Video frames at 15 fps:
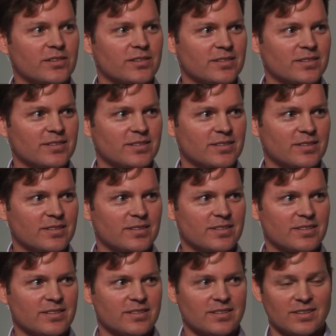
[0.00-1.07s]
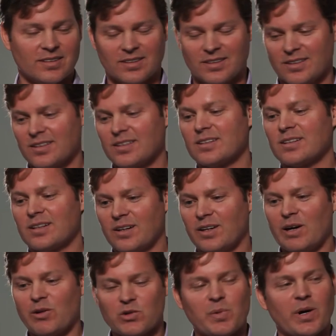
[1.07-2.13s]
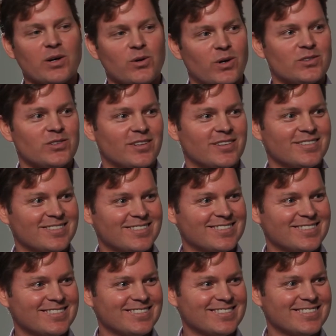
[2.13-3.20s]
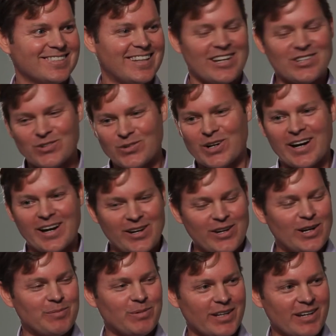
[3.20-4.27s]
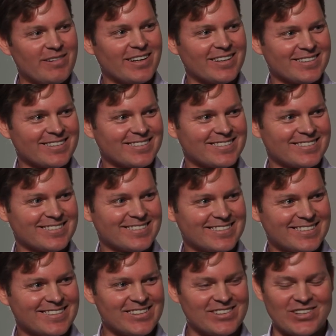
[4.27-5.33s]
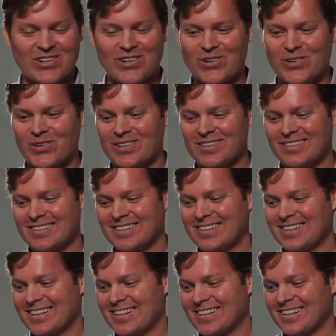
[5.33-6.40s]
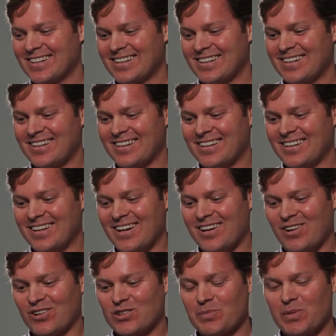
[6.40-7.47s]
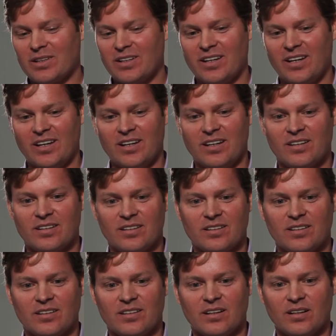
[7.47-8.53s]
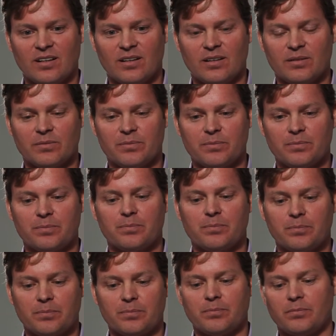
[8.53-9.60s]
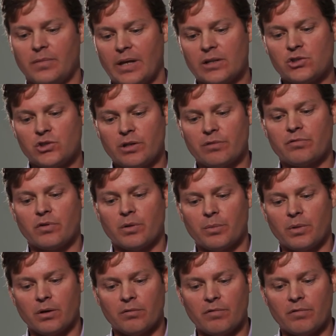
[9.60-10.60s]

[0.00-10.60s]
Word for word: So what, what were they going to do instead? That was my question. That's when I ended up leaving. So, uh, yeah, ultimately, uh, that shift from the